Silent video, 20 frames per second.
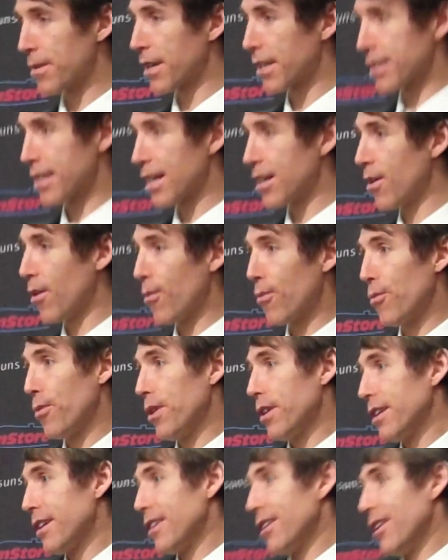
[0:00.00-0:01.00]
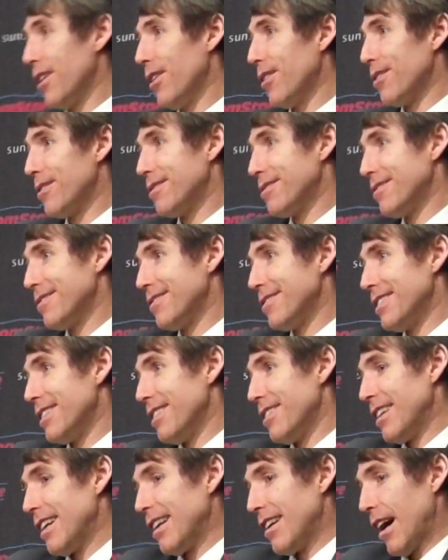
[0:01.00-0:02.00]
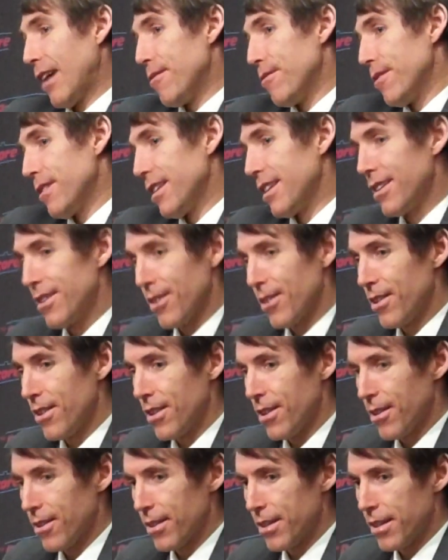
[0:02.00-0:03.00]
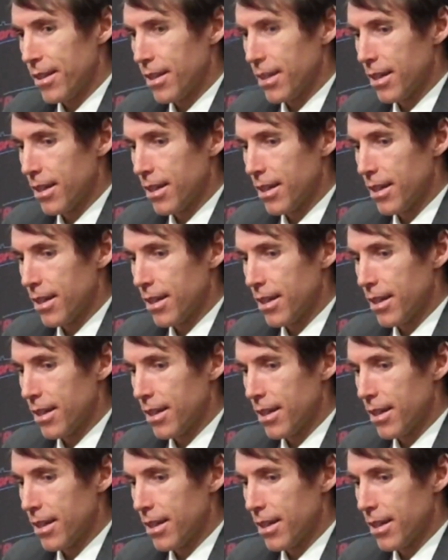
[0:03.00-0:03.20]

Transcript: because I don't really know. I really don't know,